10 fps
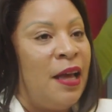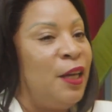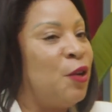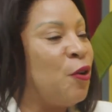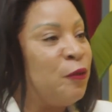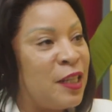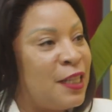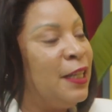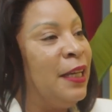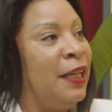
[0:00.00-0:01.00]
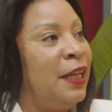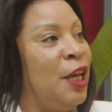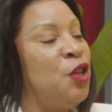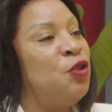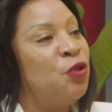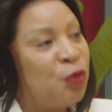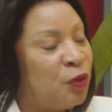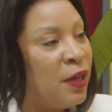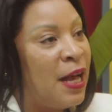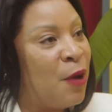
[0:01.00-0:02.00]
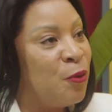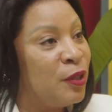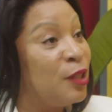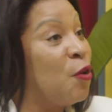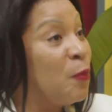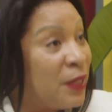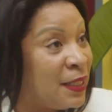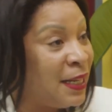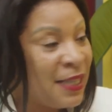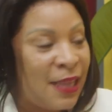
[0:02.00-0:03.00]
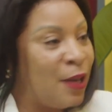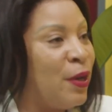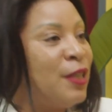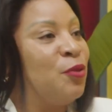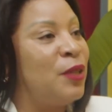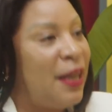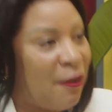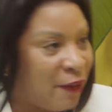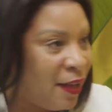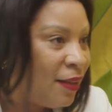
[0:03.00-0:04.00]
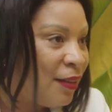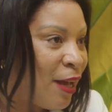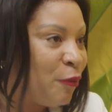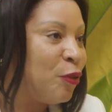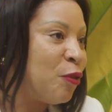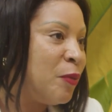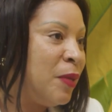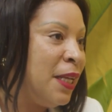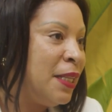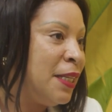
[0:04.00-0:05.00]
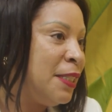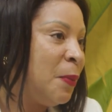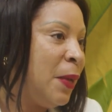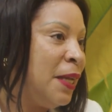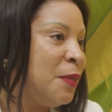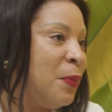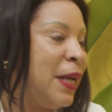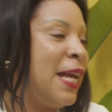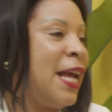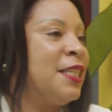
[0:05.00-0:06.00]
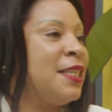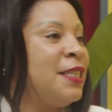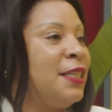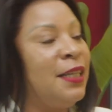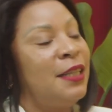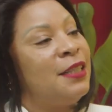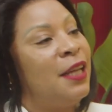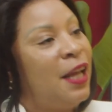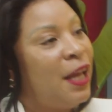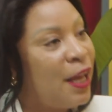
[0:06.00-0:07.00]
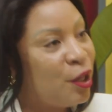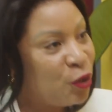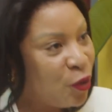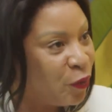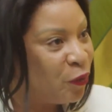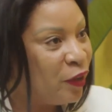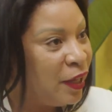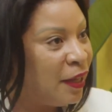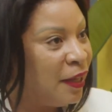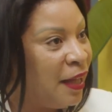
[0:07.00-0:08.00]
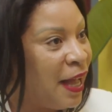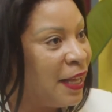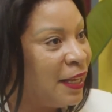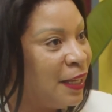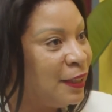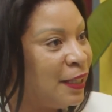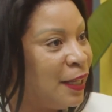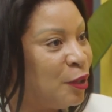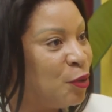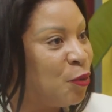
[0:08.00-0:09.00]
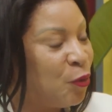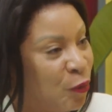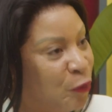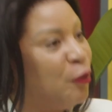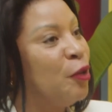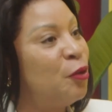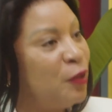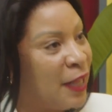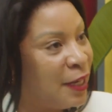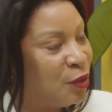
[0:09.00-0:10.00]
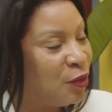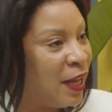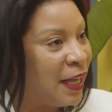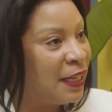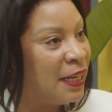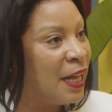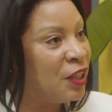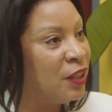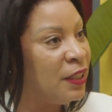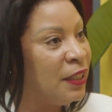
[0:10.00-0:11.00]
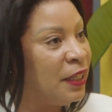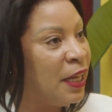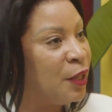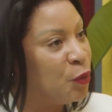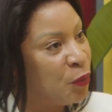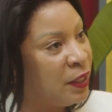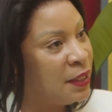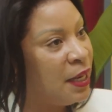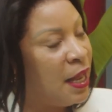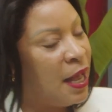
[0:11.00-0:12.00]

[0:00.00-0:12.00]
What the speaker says: he knew I was competent, otherwise he would never have thrown me in the deep end. But I just needed a shove, I guess, to feel that, I can actually do it.